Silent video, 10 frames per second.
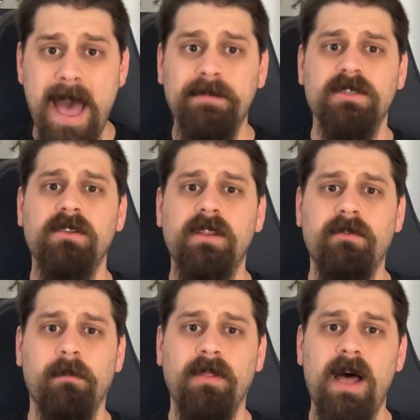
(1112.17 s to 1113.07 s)
absolutely
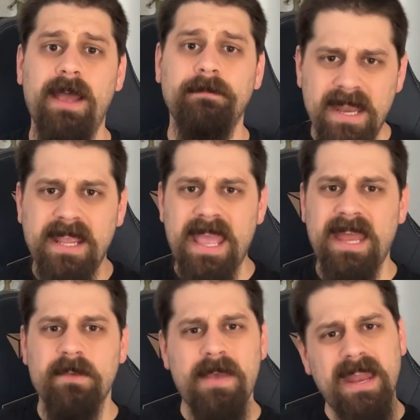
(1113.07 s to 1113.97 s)
reply. And
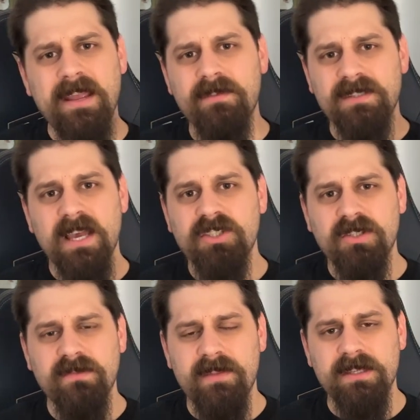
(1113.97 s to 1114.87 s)
again, if any of the
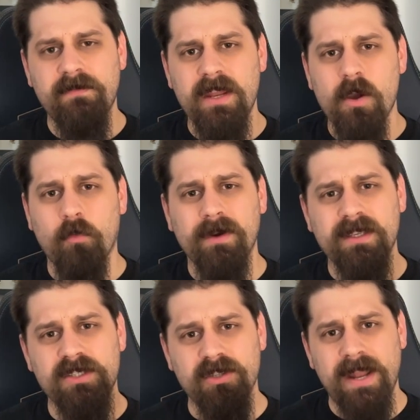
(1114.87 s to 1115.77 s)
sections of this video
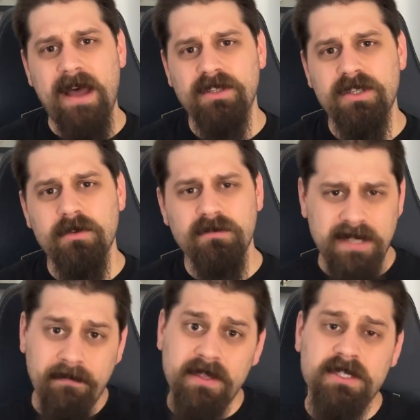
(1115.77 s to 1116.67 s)
really stood out to you,
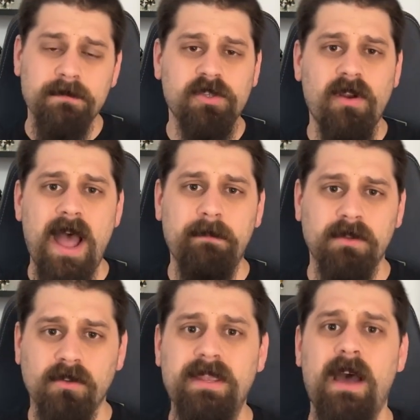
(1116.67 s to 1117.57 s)
definitely subscribe
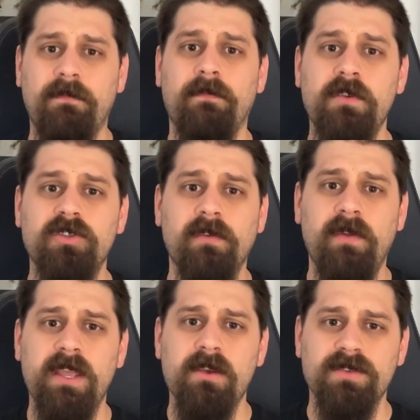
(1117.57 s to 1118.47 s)
and look out for future
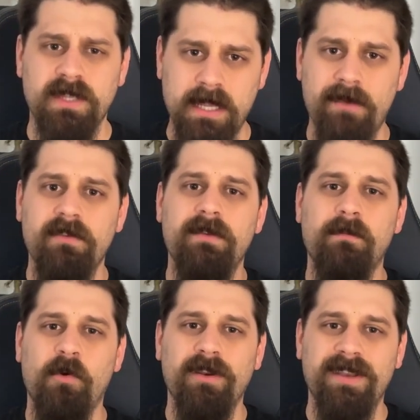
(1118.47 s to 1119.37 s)
videos that cover them
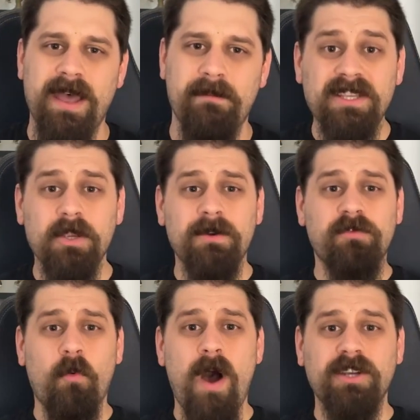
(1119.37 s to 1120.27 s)
more in depth. Thanks so much
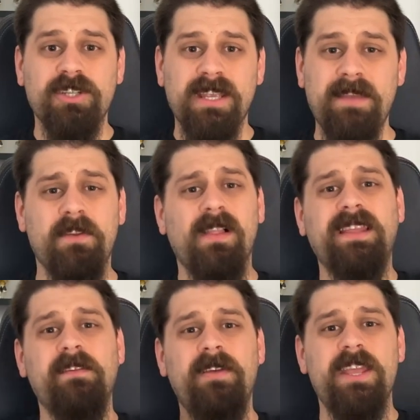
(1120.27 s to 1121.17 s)
for watching. If you
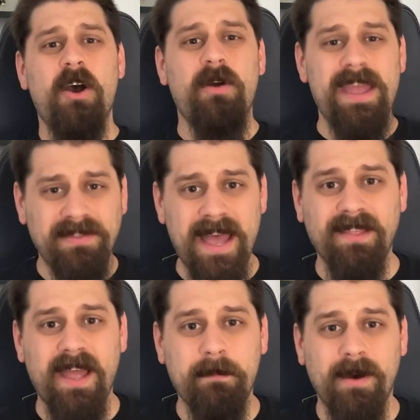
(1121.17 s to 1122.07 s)
liked the video, hit that
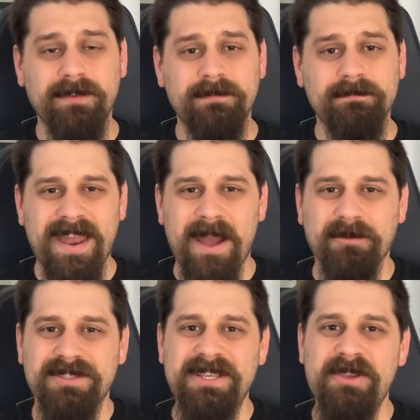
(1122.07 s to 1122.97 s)
like button, and I
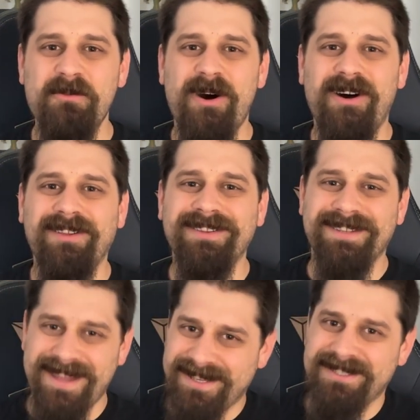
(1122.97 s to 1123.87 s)
will see you all
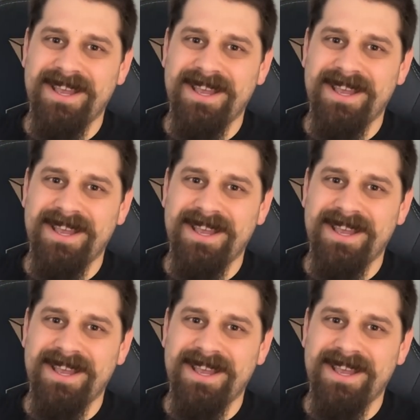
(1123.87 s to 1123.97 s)
next